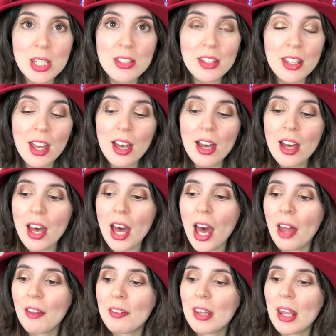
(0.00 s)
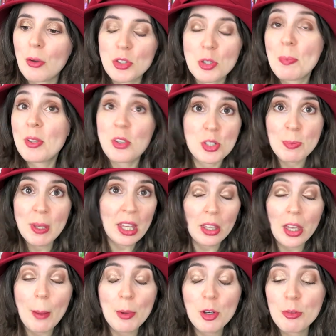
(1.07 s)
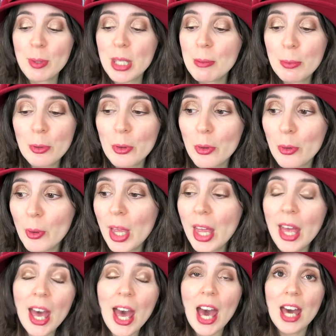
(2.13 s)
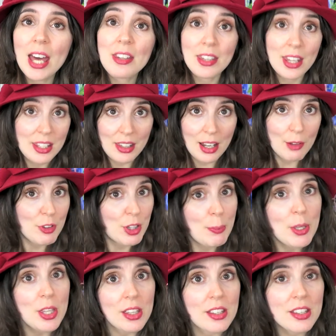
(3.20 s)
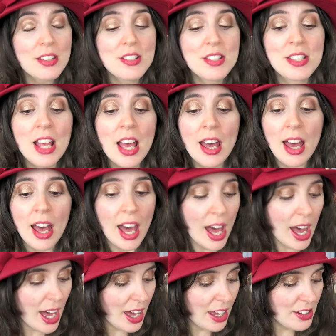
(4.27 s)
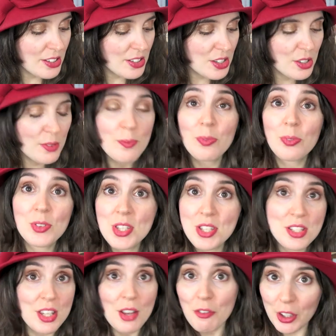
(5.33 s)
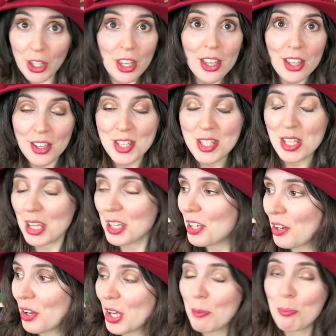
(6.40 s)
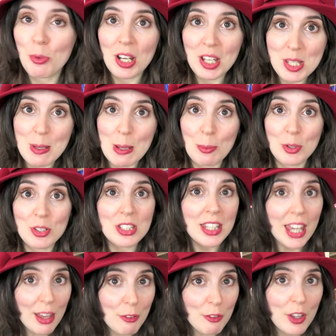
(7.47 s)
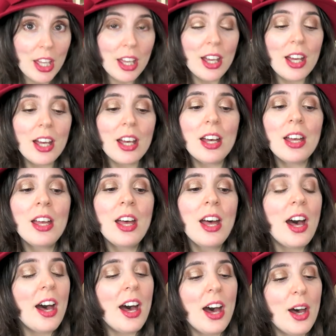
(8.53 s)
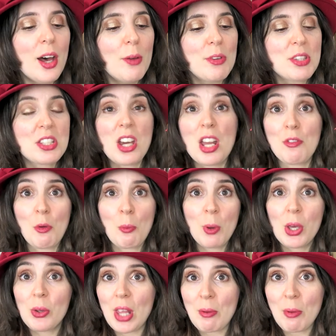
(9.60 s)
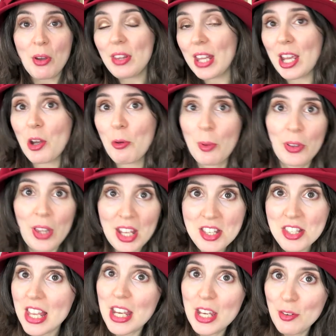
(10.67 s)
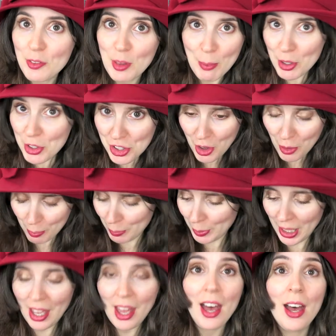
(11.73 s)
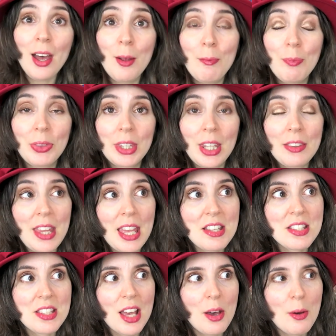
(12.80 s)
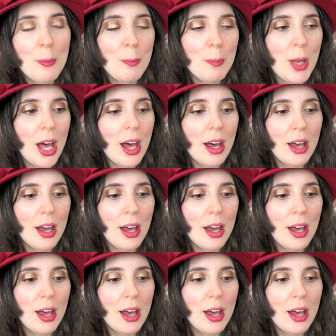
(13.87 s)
media, and they also just pick a couple of people and they deliver the books, and stuff occurs. You know, it brings people together. It's kind of a will they, won't they, and will they save the bookshop? There's some